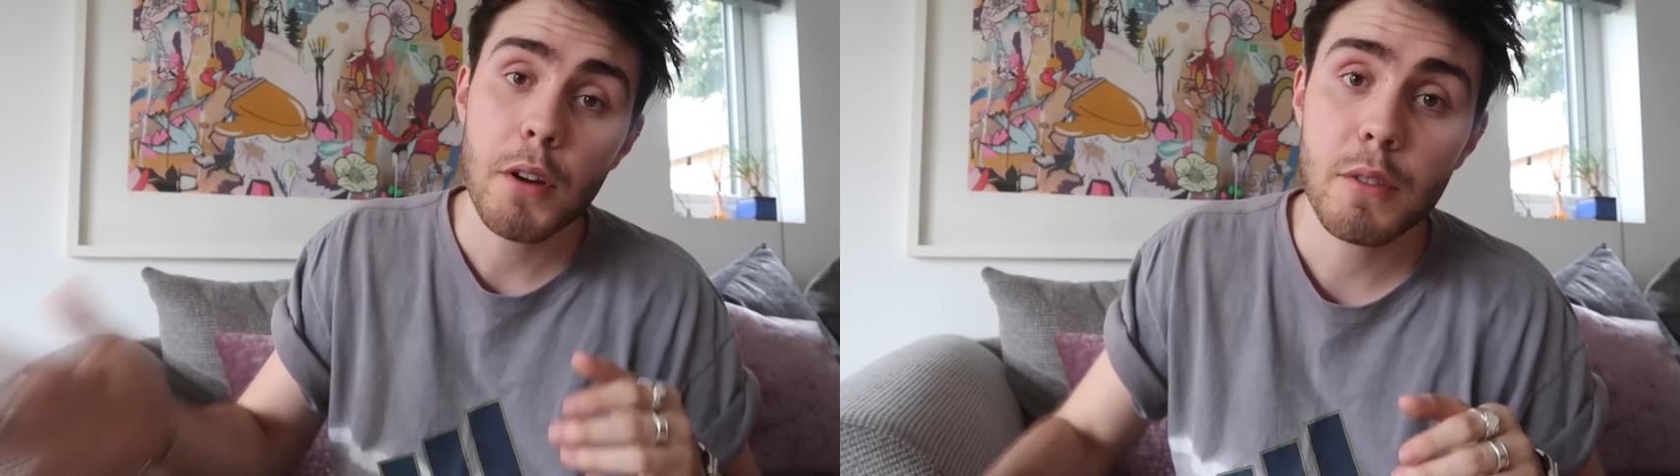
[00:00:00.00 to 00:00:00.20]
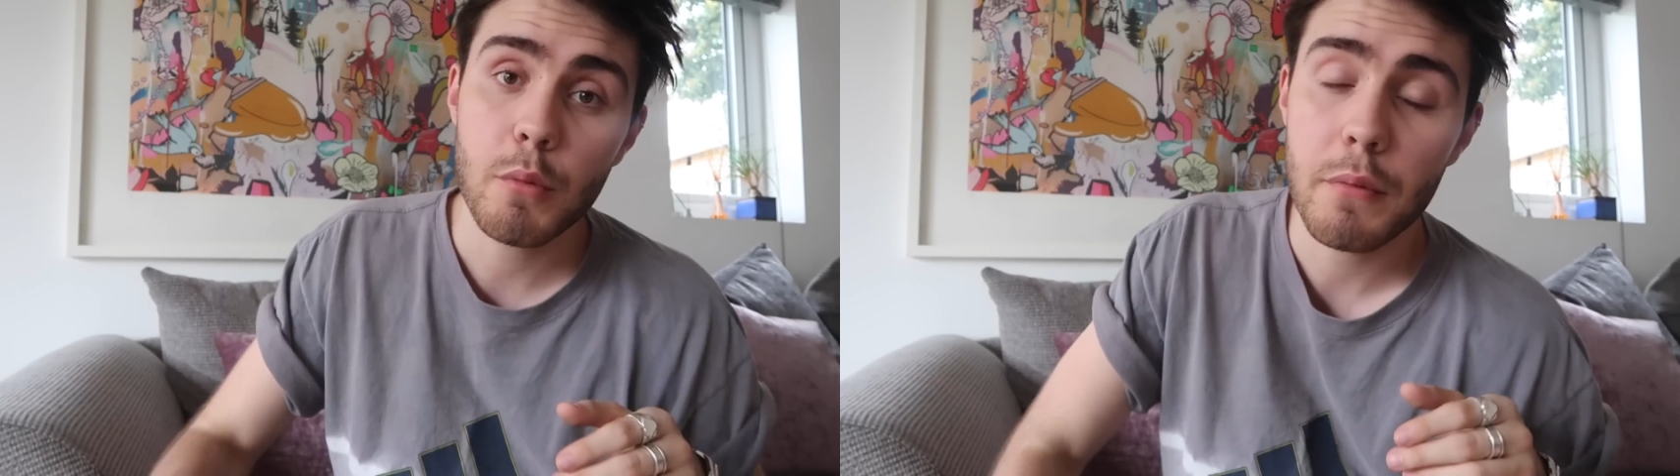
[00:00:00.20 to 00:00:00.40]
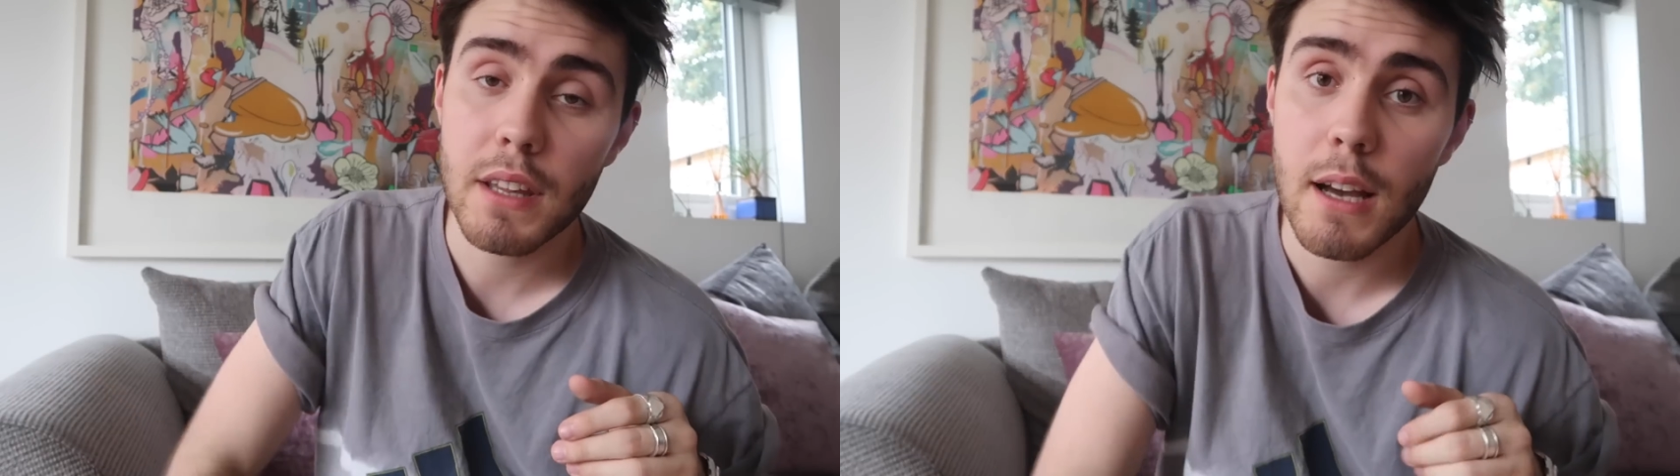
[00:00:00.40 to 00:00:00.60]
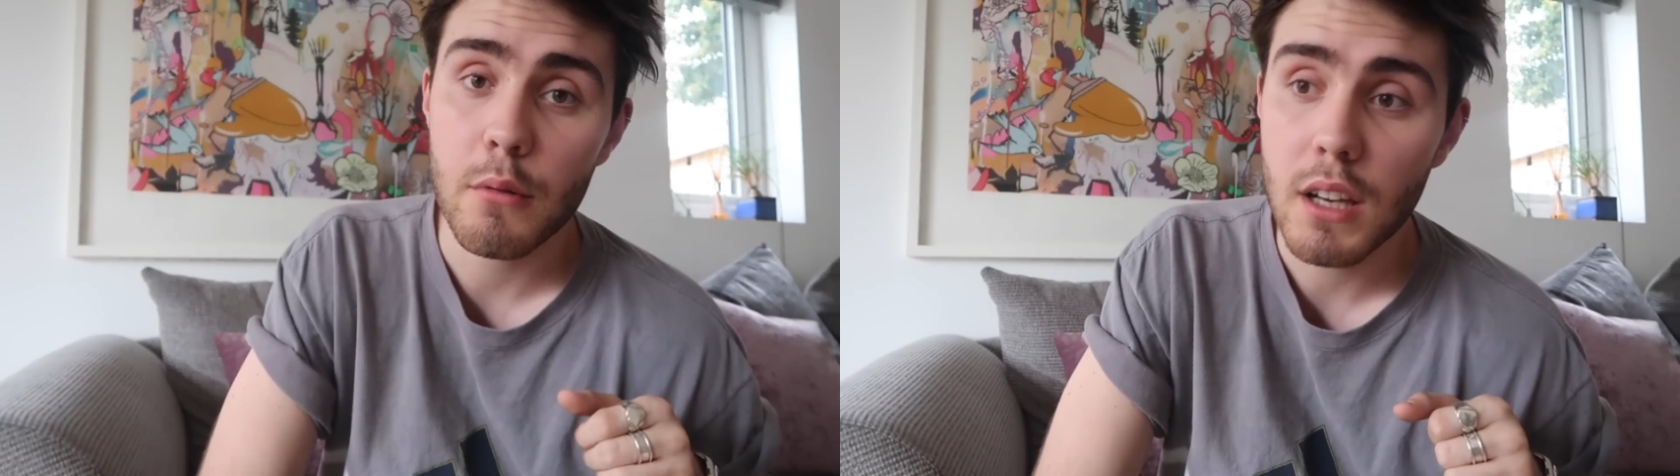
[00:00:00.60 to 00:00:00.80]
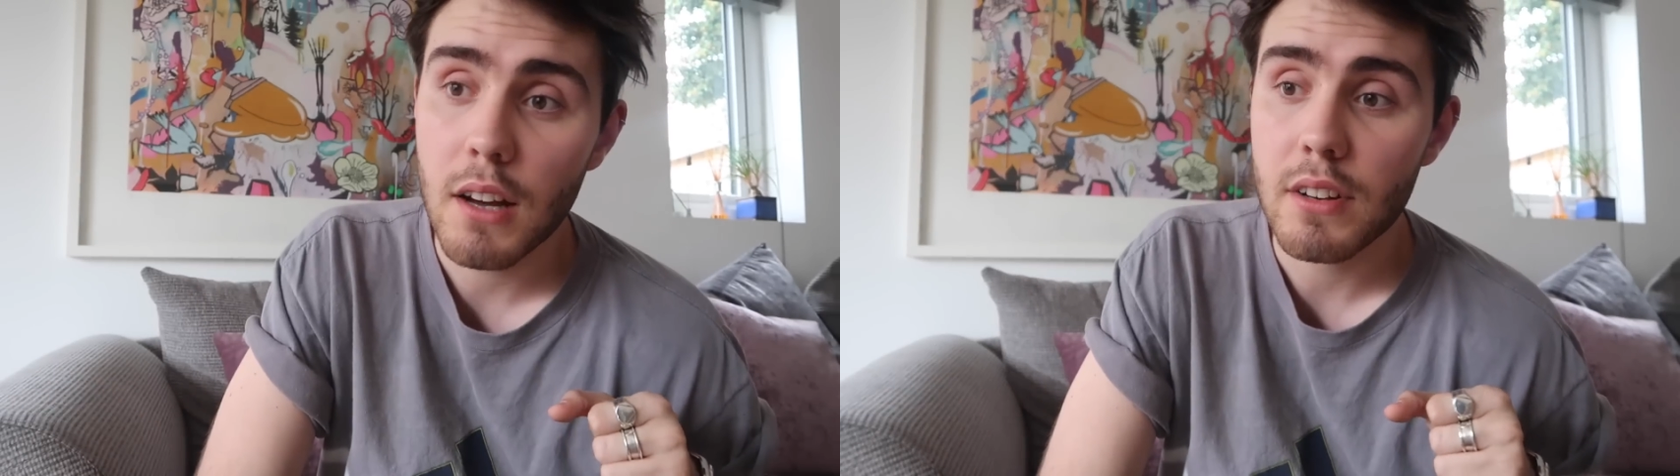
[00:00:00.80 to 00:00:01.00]
Both the women
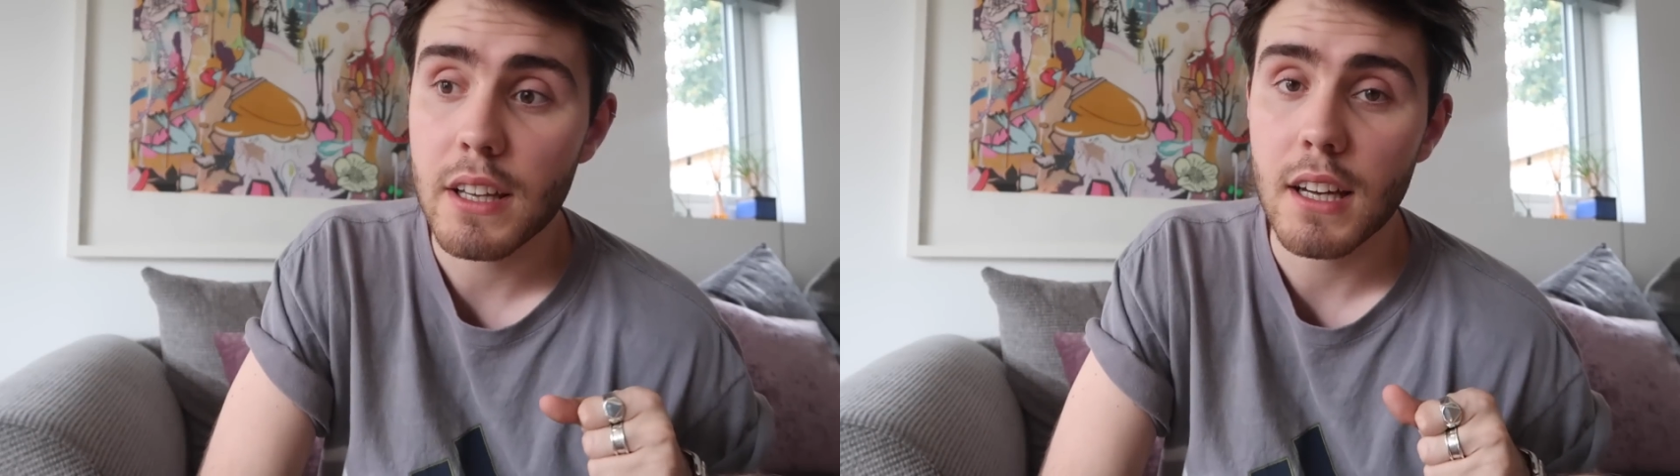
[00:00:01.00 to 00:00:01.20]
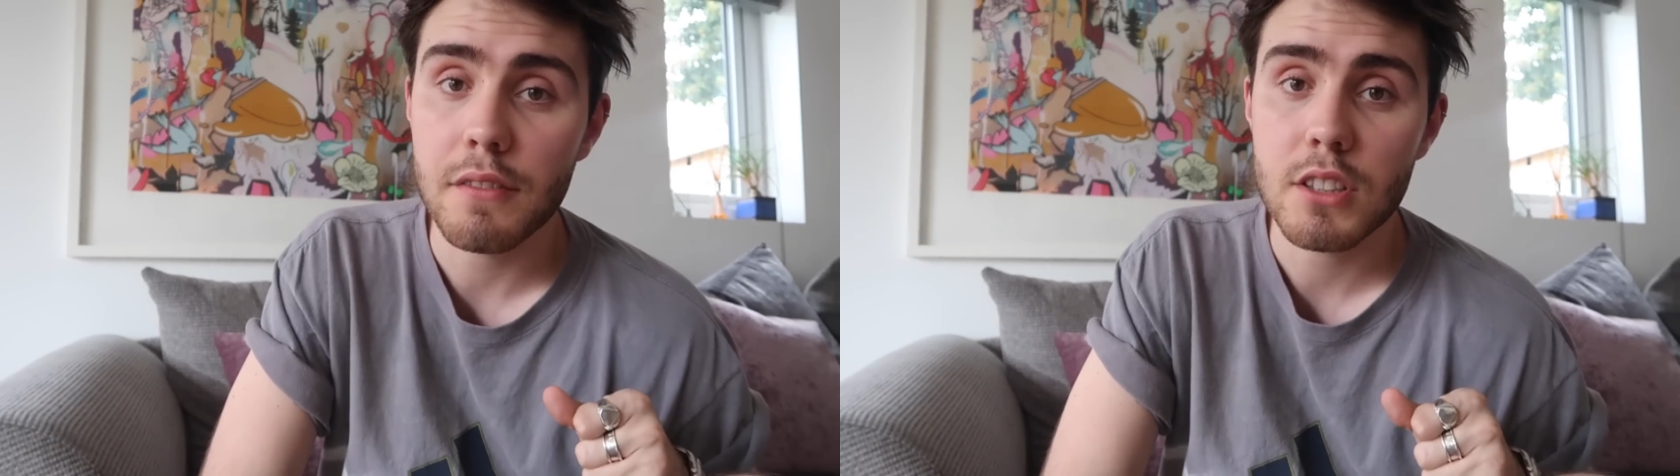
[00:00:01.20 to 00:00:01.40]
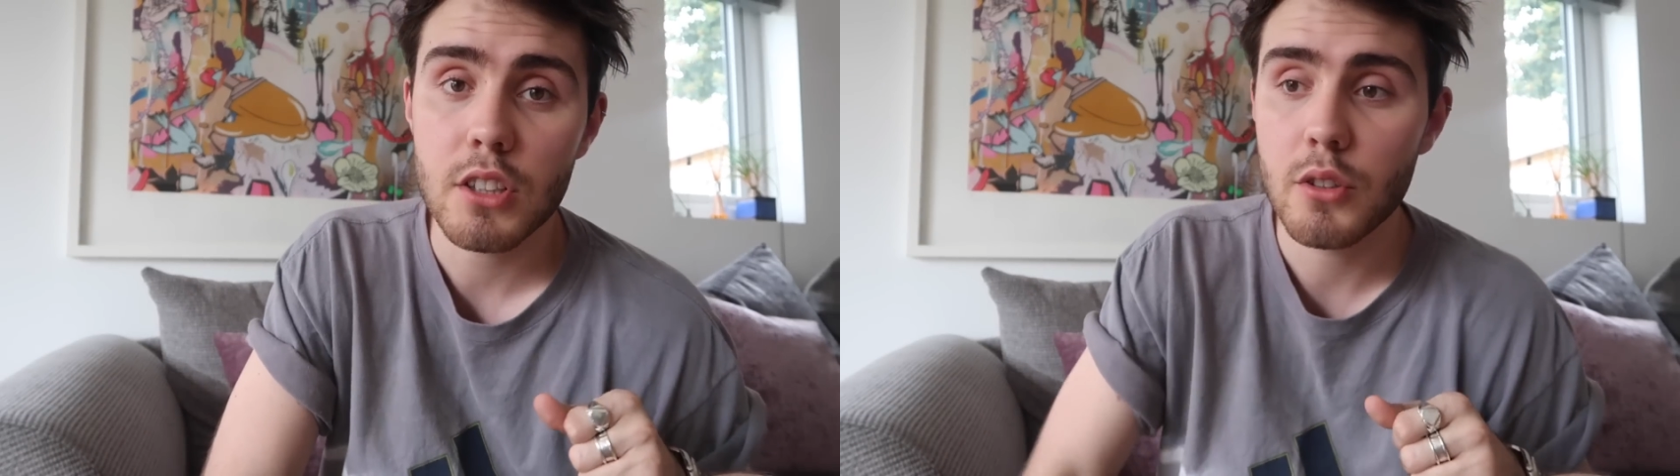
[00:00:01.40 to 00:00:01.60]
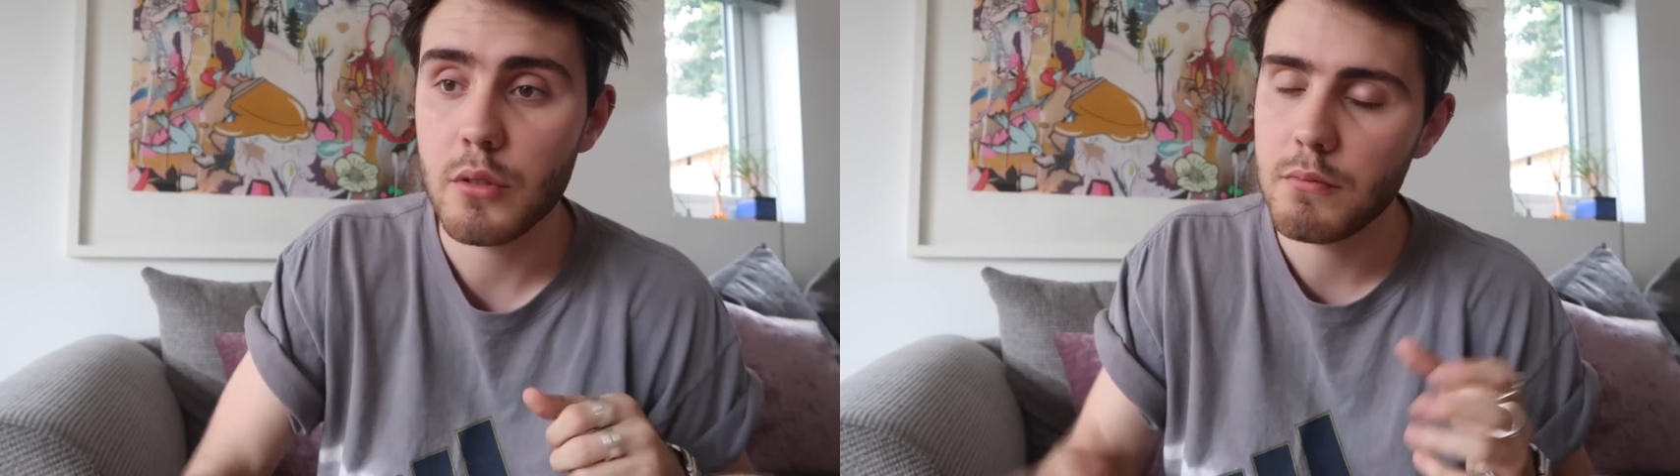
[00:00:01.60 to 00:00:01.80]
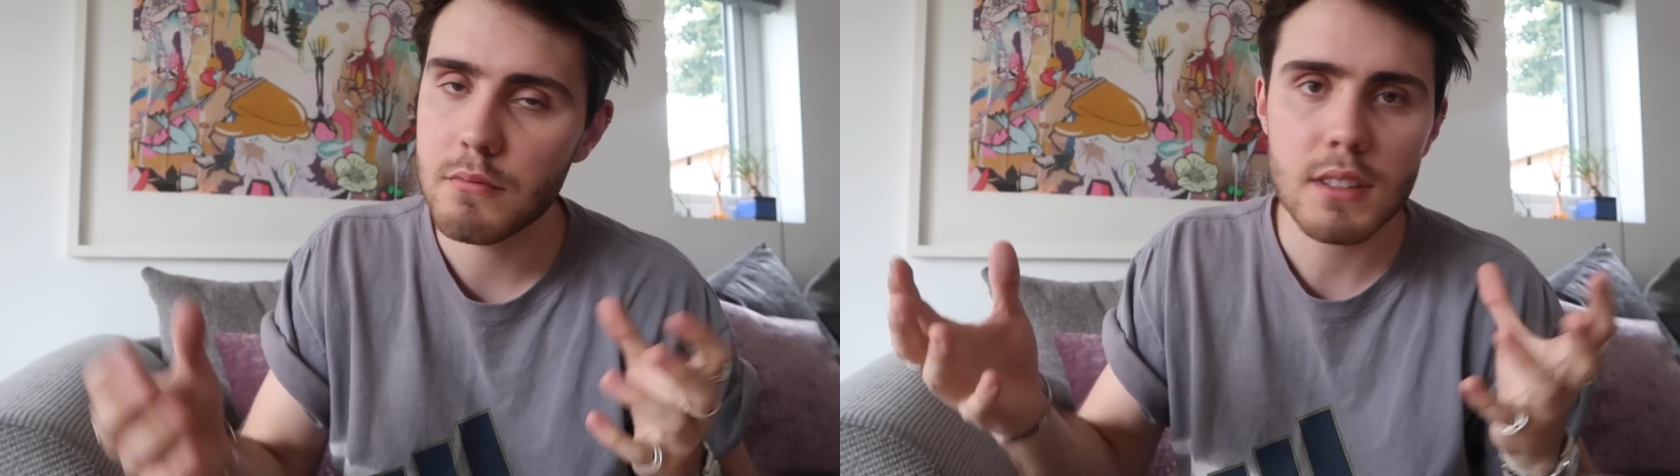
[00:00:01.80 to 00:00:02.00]
there were lovely enough to